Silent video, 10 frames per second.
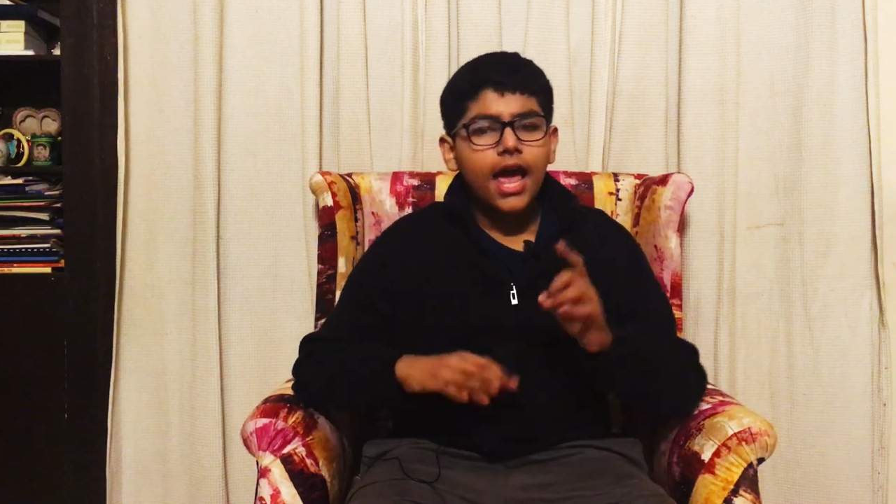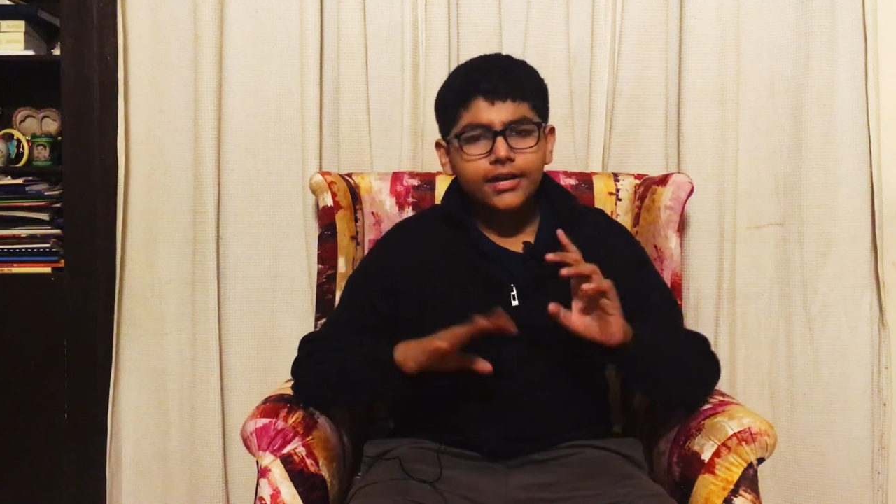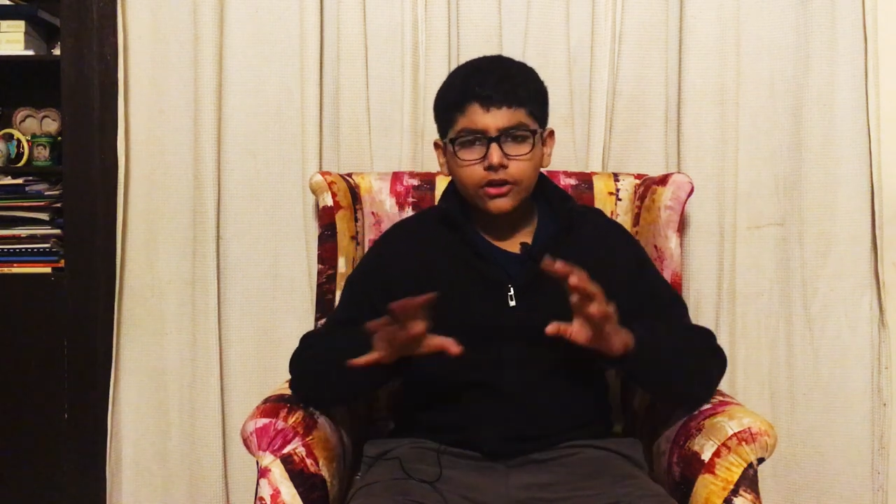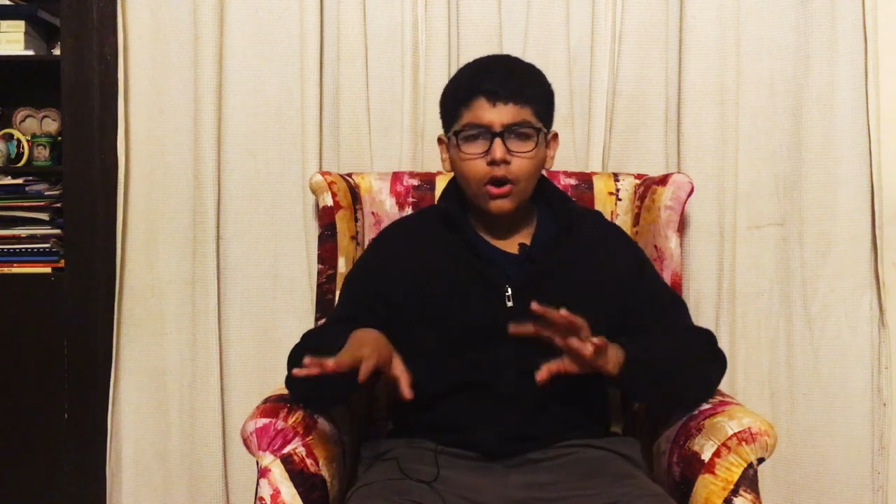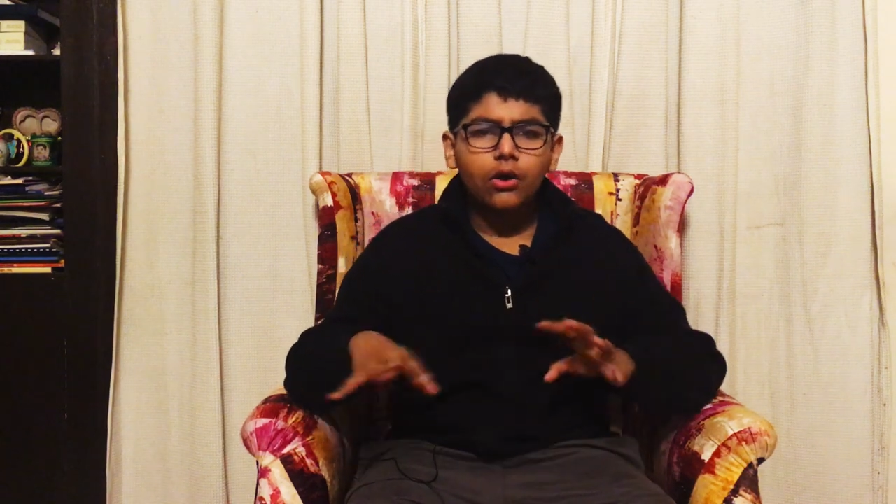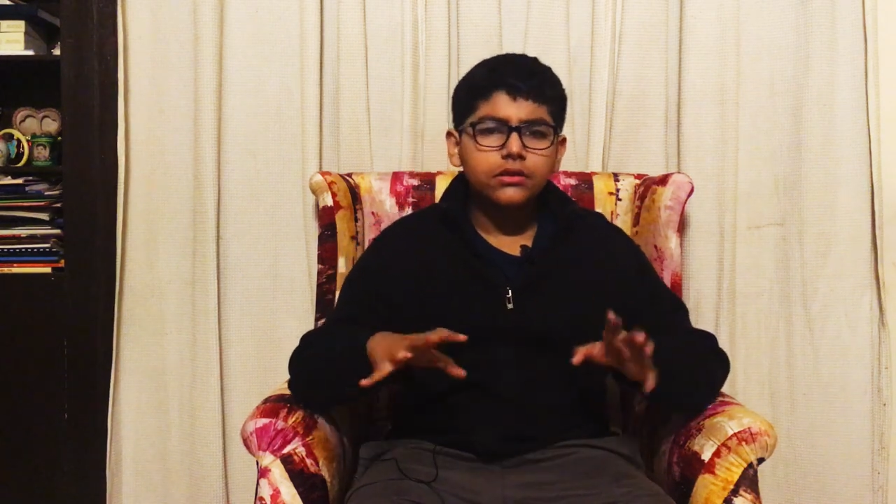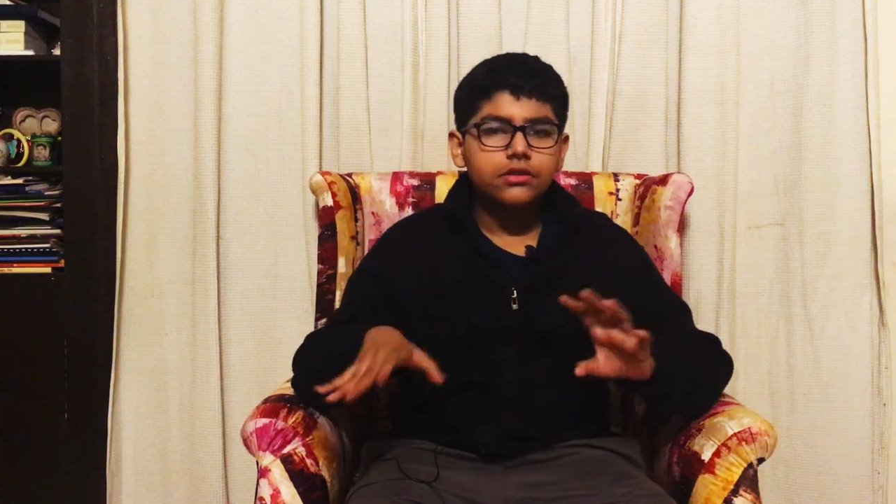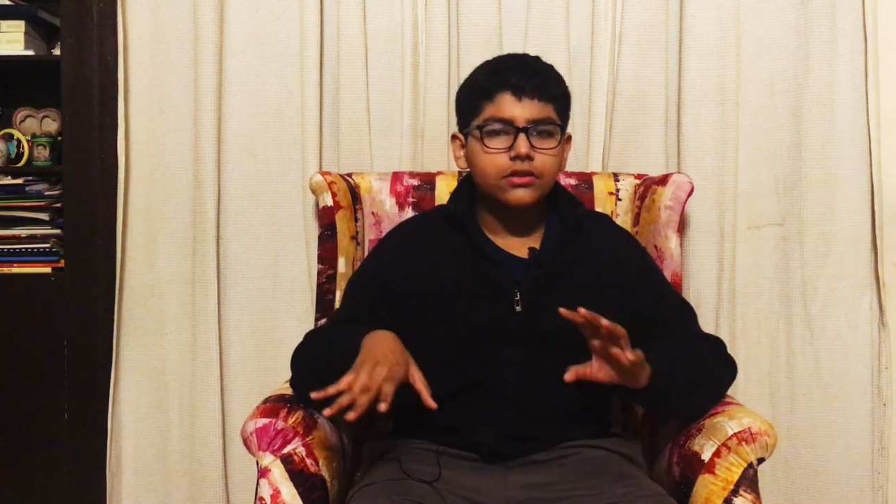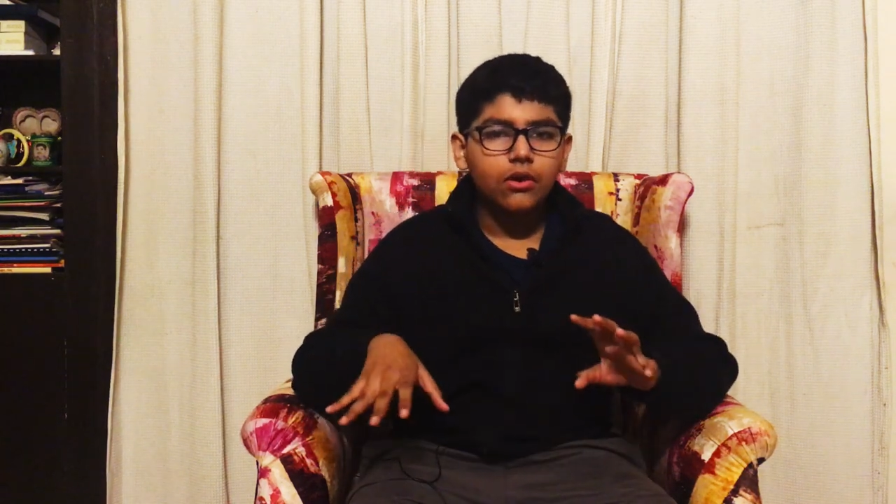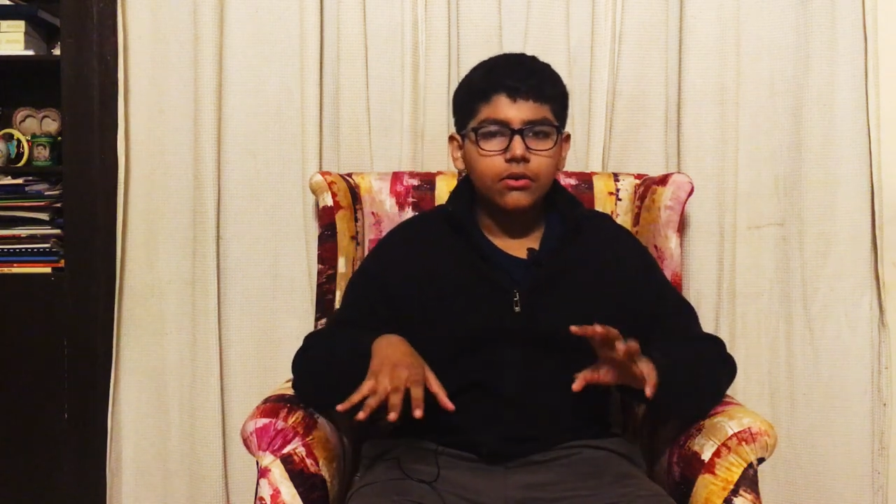and
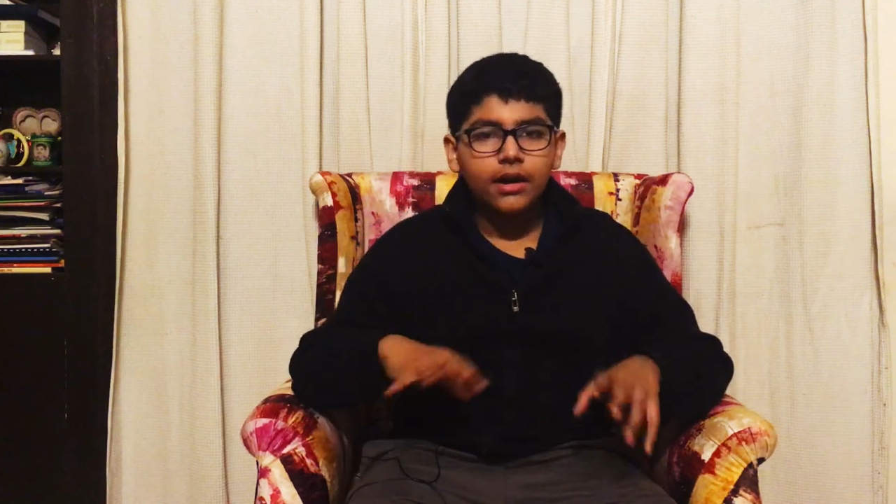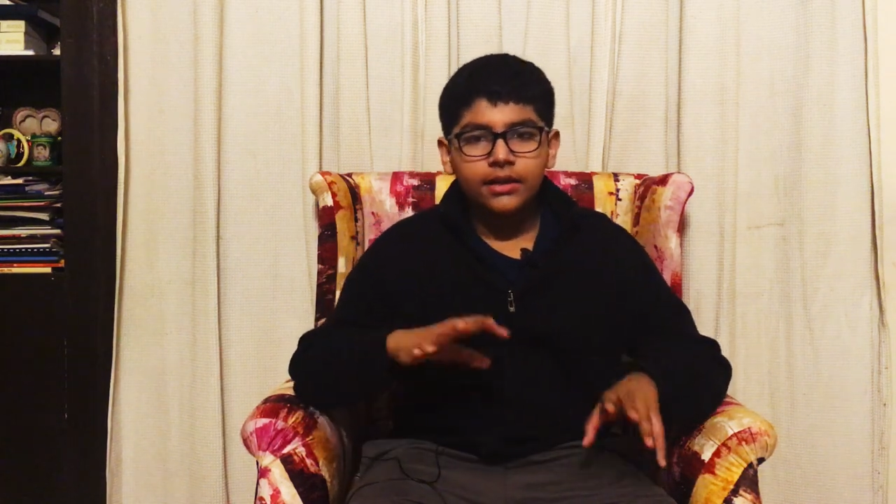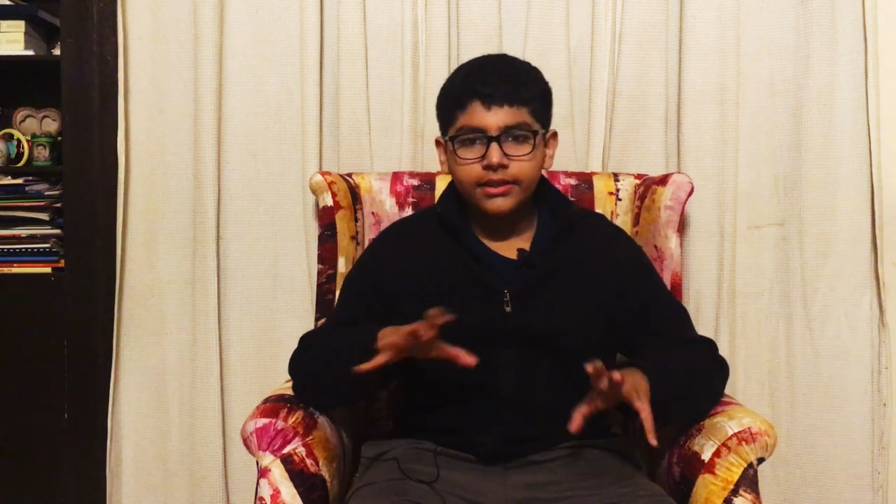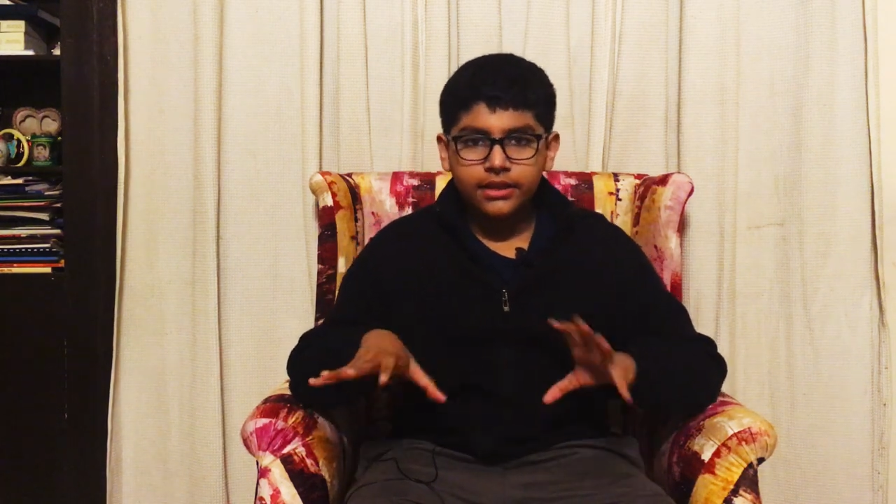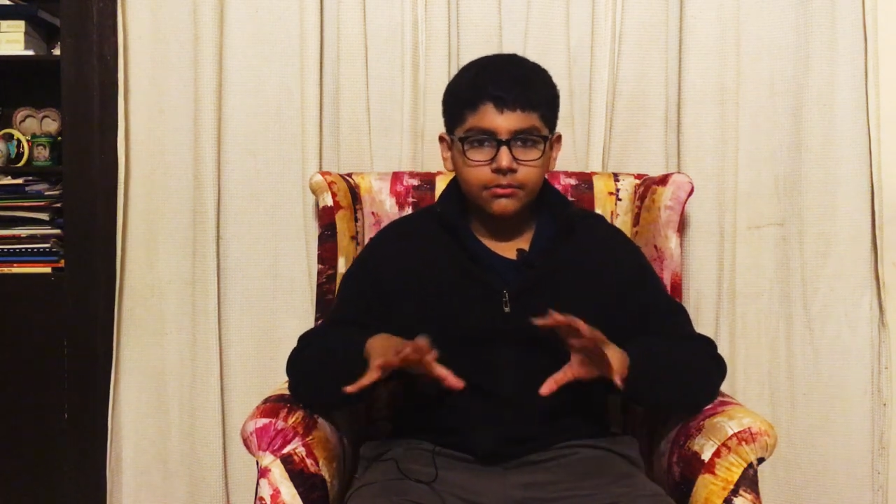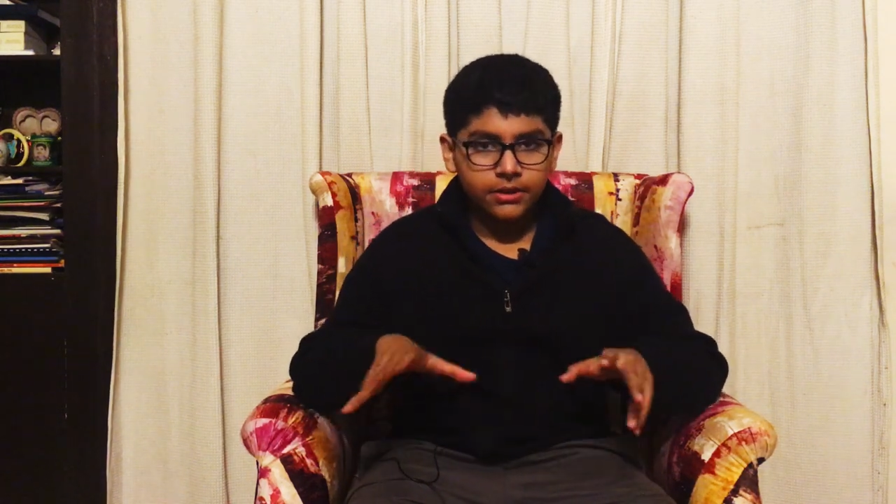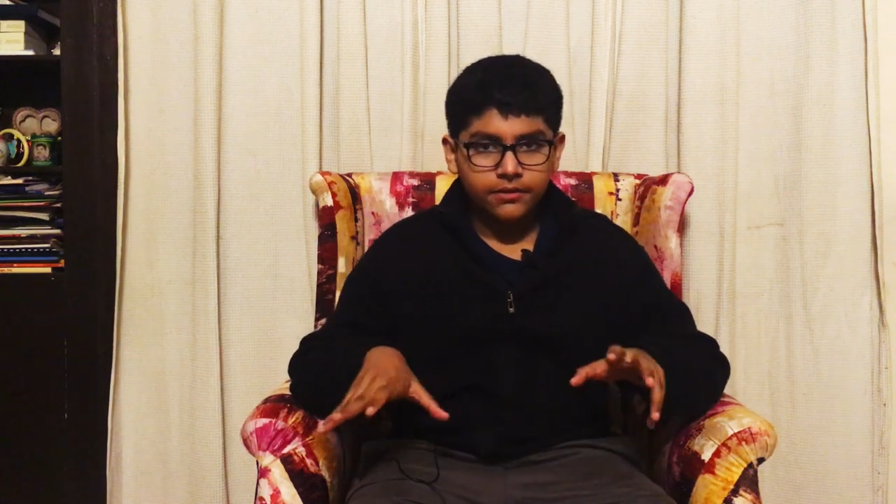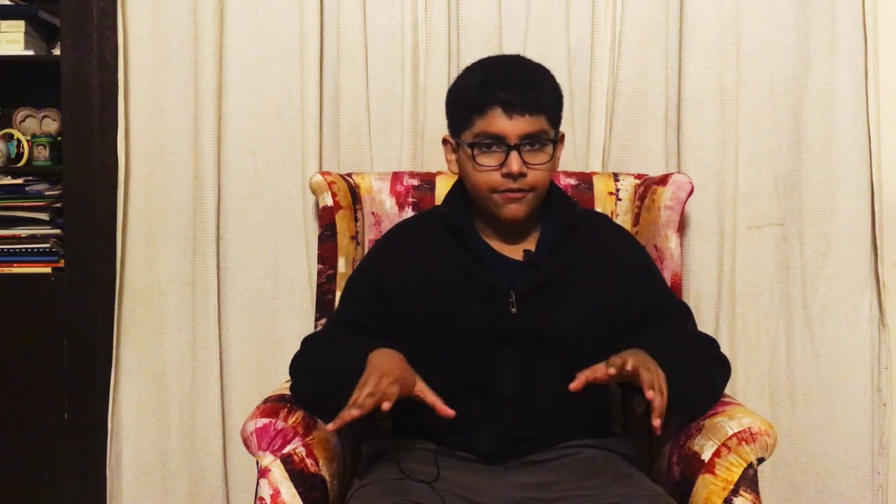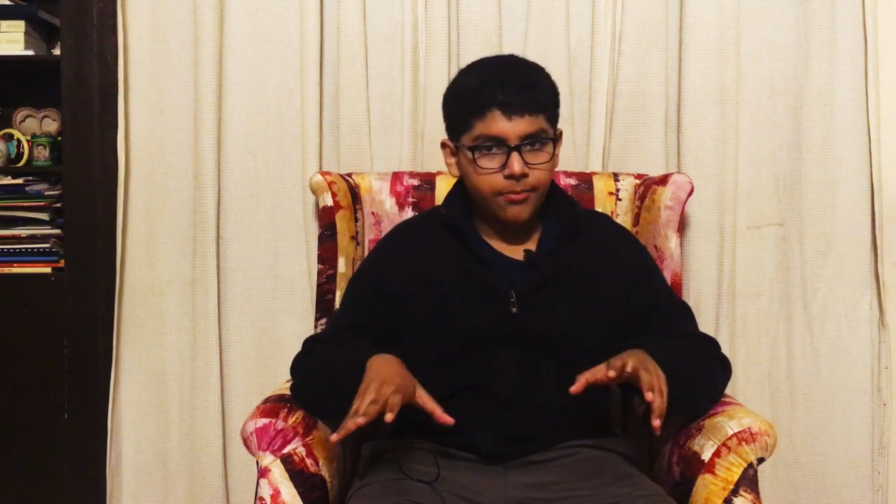also a little bit of a